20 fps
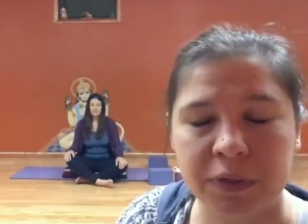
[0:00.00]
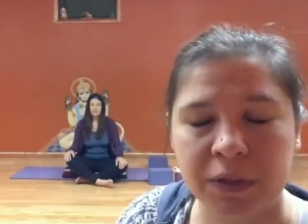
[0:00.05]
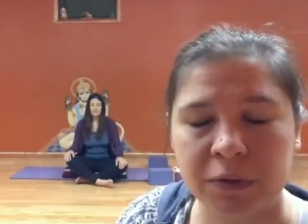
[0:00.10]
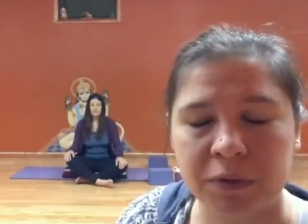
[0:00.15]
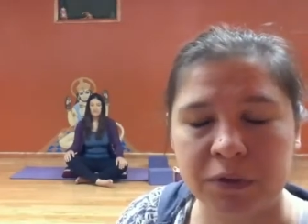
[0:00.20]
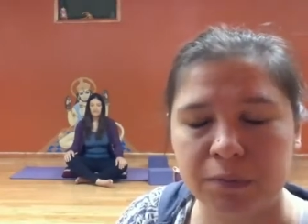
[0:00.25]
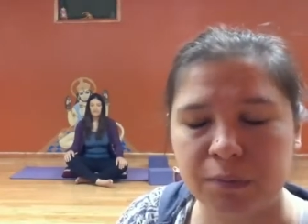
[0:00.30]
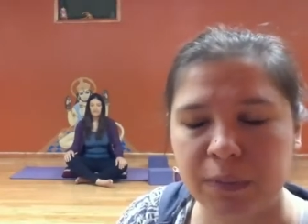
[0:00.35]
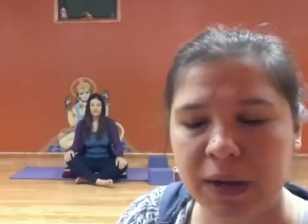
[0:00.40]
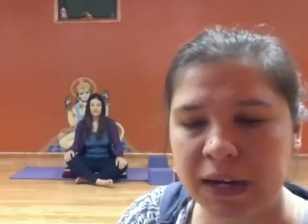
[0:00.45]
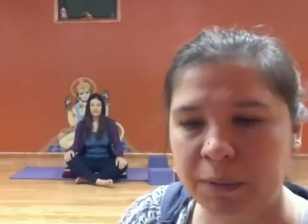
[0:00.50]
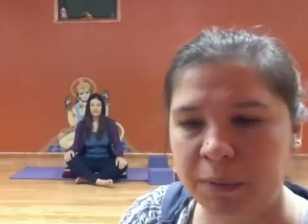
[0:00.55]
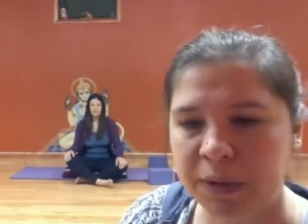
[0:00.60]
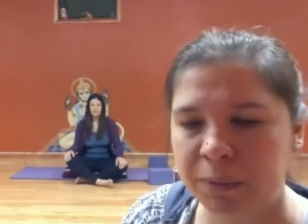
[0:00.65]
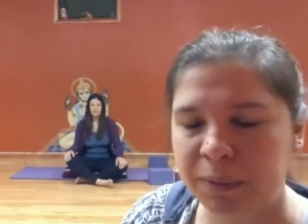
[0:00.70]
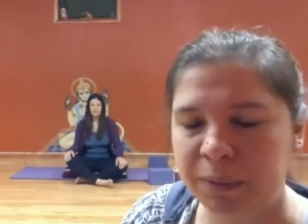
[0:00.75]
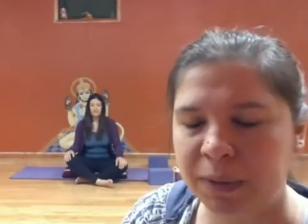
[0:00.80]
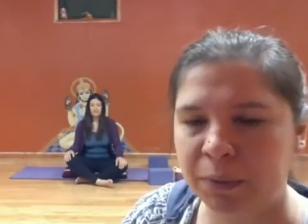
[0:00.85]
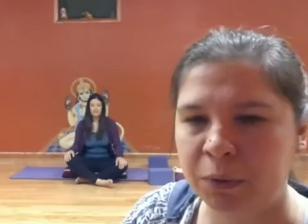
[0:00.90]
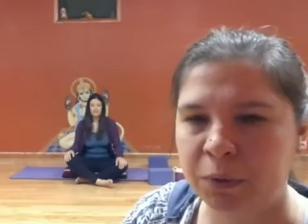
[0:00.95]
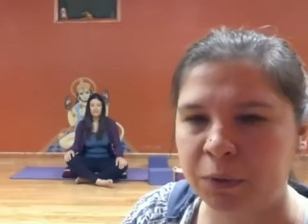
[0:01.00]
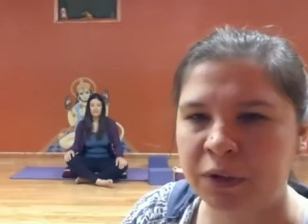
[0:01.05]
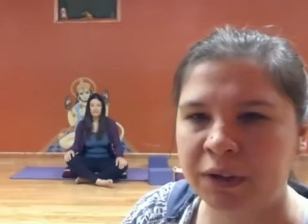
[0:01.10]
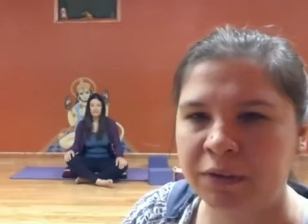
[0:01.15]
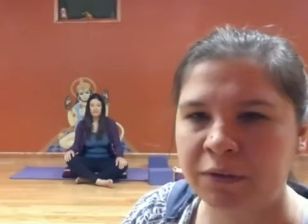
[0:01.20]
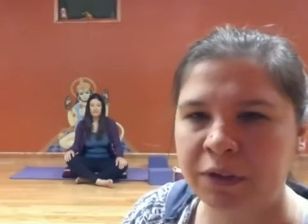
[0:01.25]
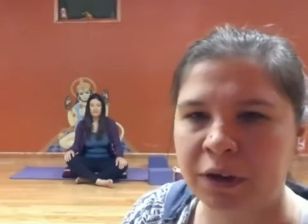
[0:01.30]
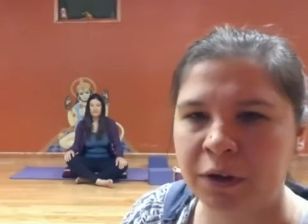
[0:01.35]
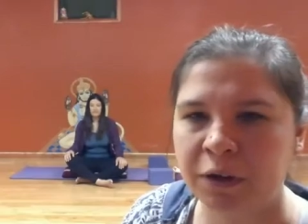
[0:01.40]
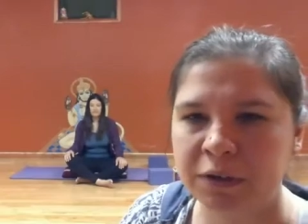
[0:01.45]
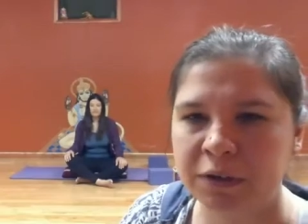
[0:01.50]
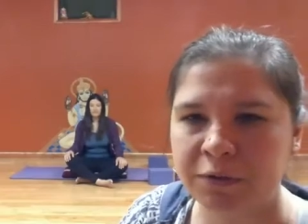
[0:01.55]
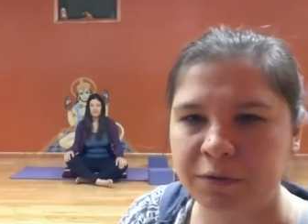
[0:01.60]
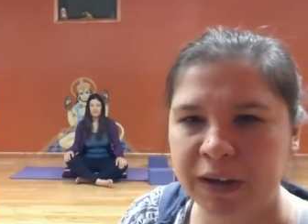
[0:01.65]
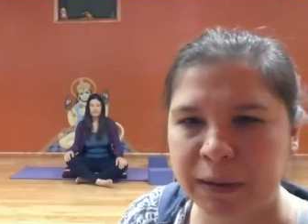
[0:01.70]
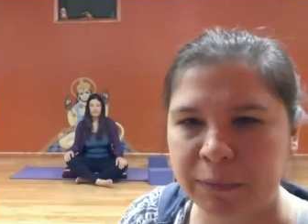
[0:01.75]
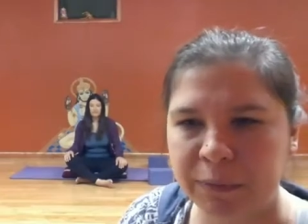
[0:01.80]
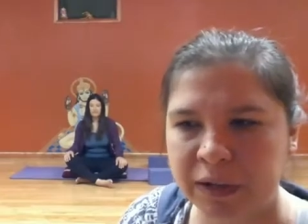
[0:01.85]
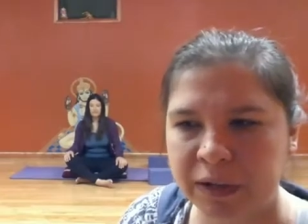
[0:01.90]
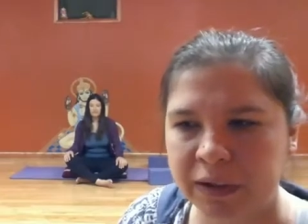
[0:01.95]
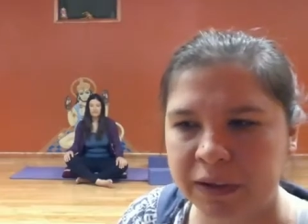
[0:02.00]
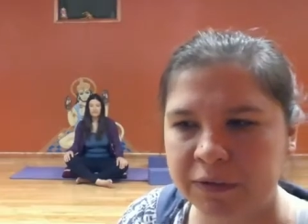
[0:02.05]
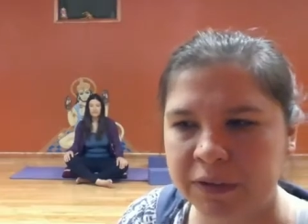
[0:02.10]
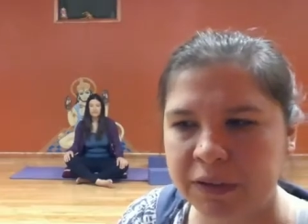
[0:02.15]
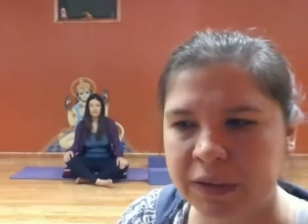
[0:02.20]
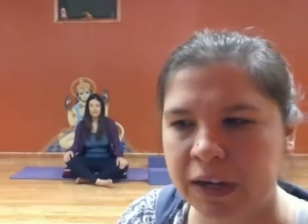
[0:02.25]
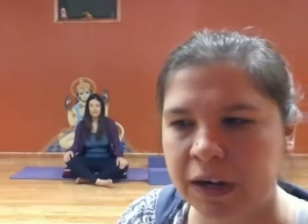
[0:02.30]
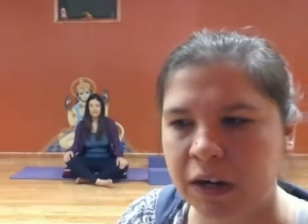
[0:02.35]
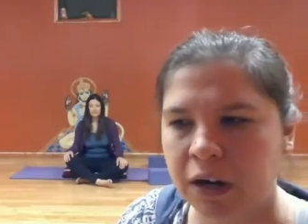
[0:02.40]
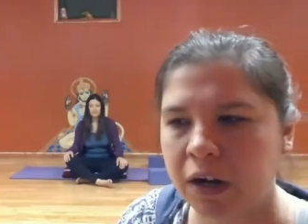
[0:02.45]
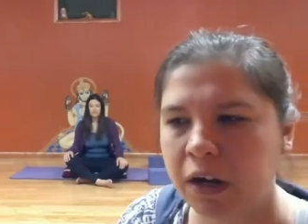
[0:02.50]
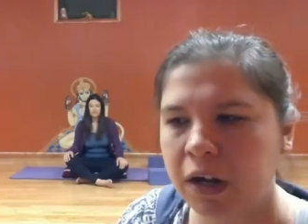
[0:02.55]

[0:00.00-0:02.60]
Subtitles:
There's many, many people who live there. His family lives there.